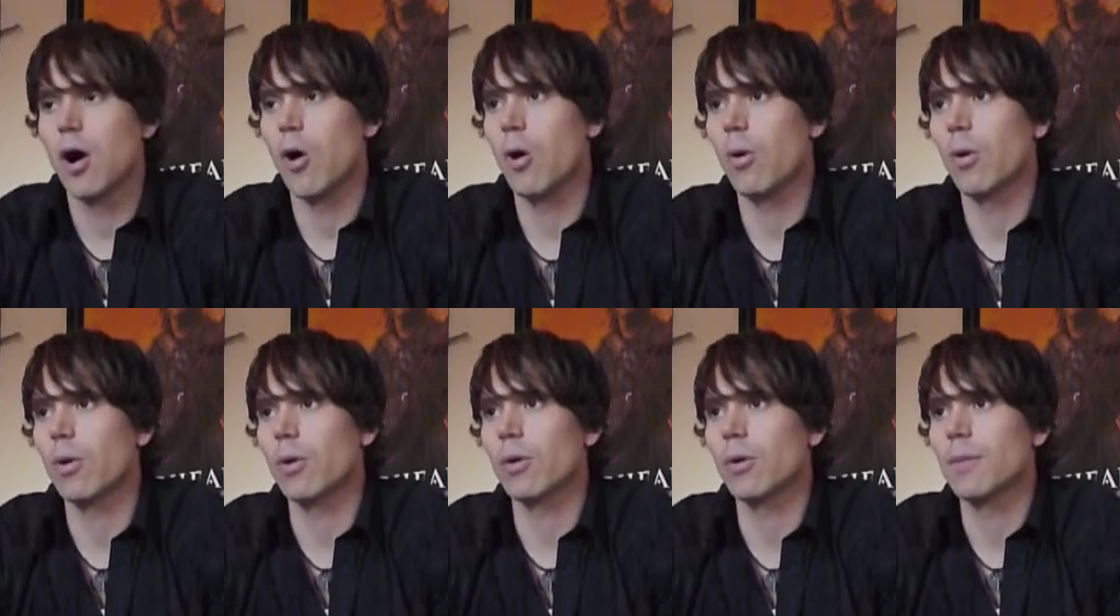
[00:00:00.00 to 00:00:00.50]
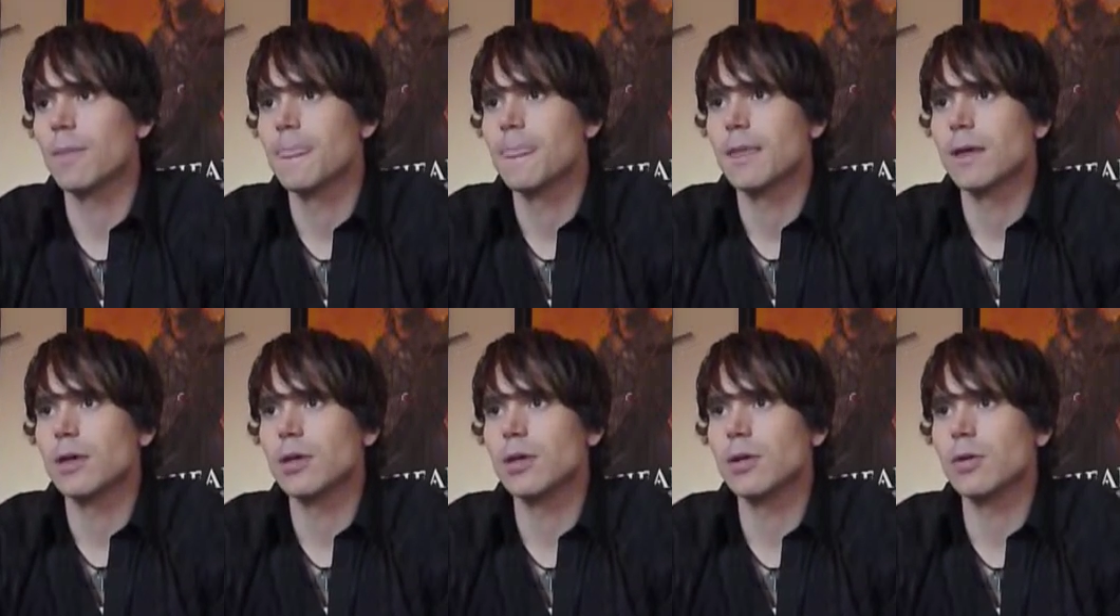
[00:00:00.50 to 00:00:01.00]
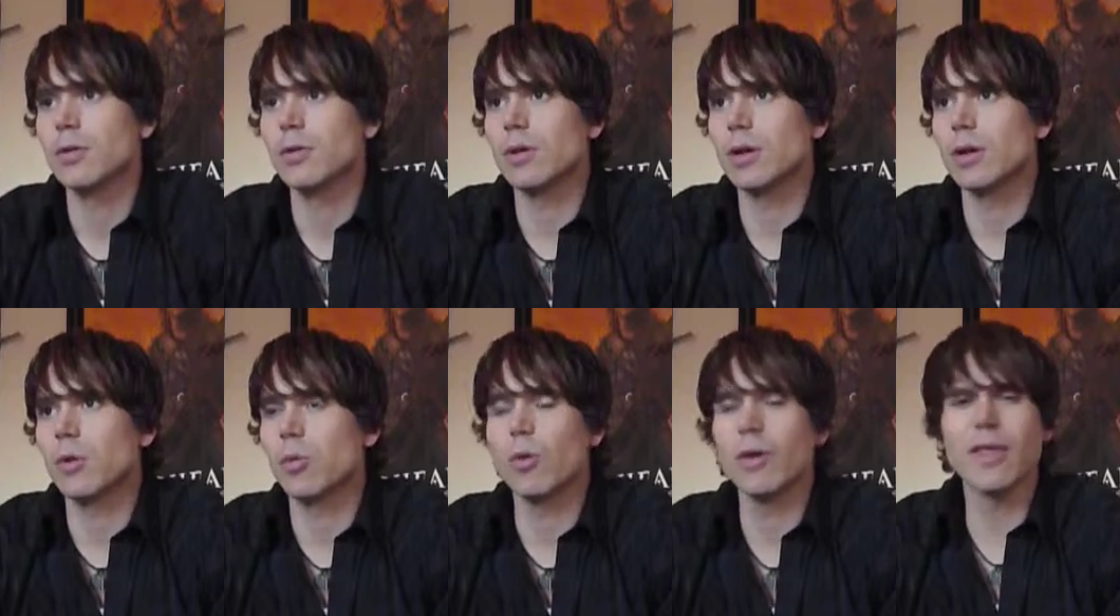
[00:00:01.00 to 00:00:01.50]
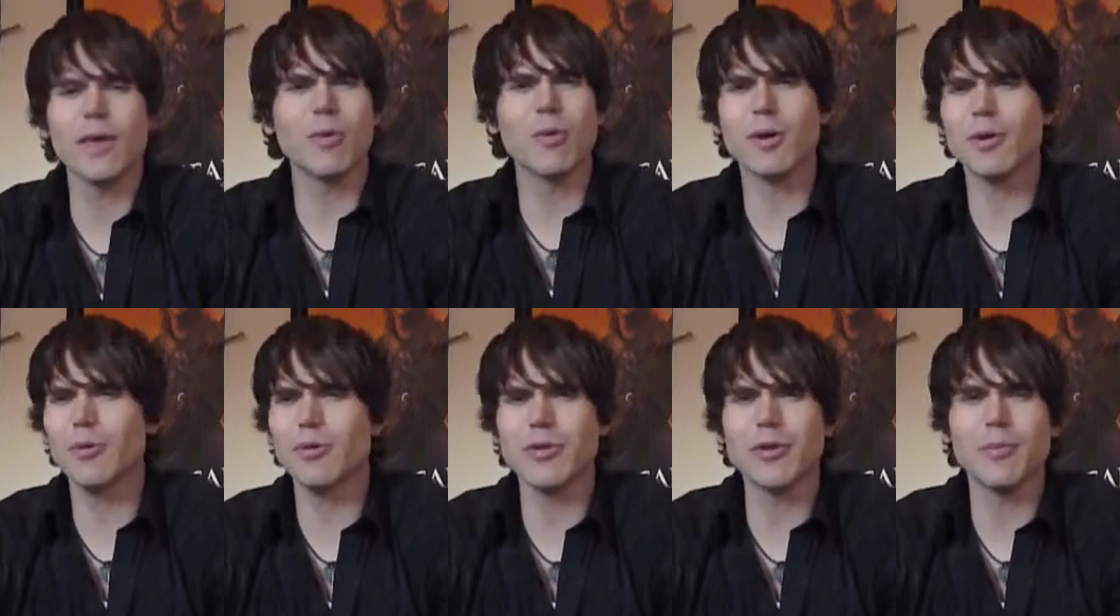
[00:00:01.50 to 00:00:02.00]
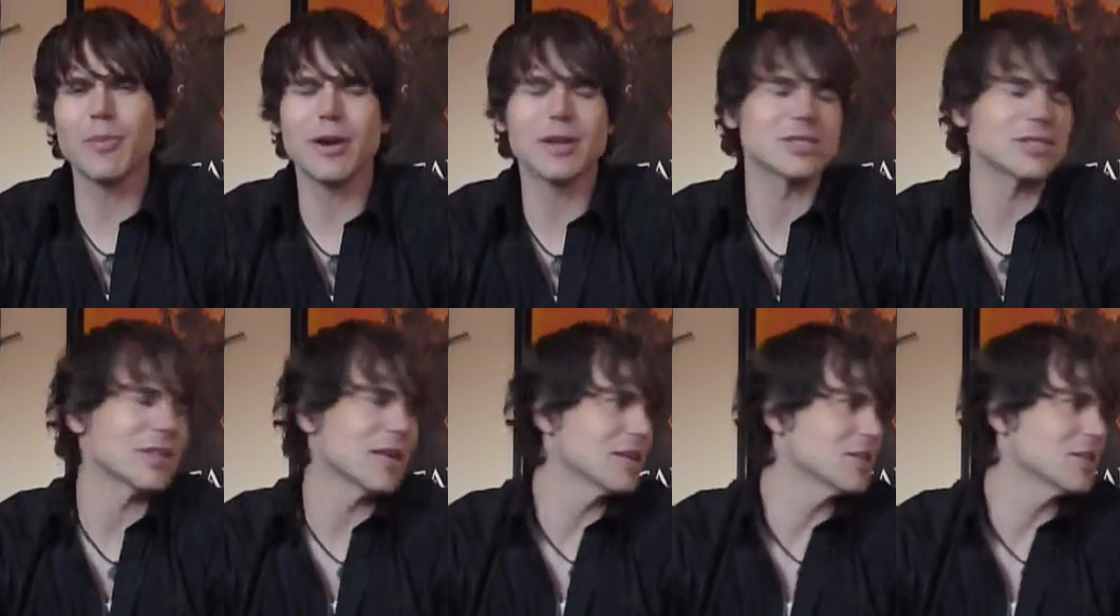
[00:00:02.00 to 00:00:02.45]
Or will they work with your budget?